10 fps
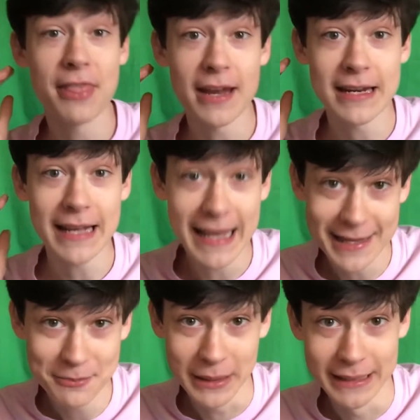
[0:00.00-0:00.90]
then it
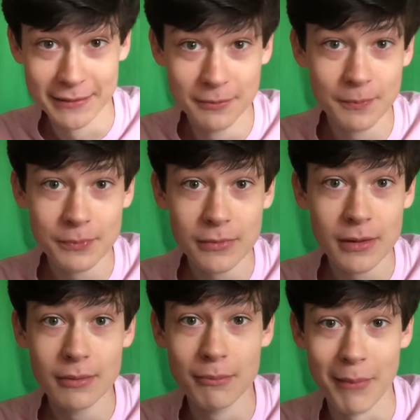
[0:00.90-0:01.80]
hit me.
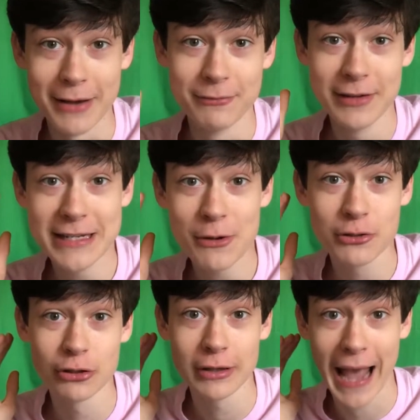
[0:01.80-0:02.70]
My
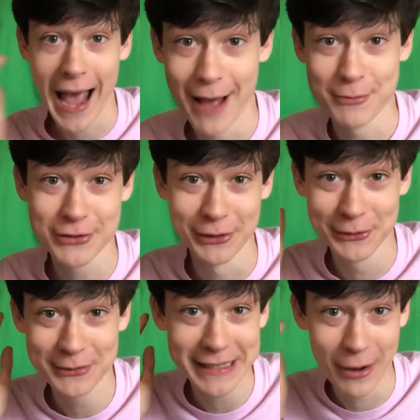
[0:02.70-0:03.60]
videos look
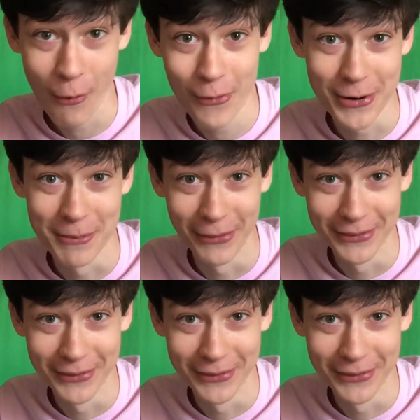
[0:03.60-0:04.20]
absolutely horrible.